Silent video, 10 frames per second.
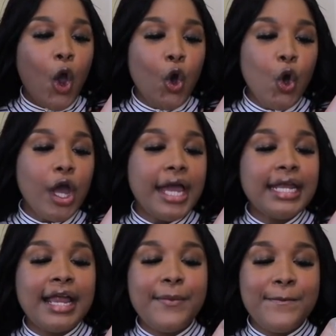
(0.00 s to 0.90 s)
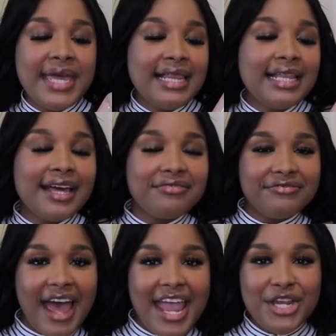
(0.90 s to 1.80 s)
coconut milk,
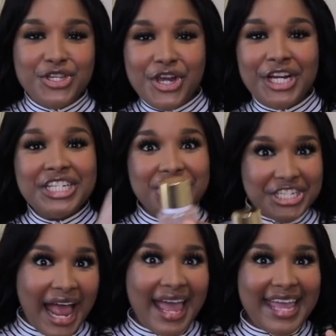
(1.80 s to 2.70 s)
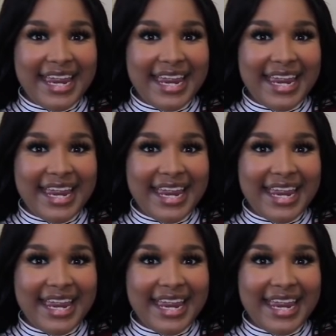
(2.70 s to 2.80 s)
find your shine.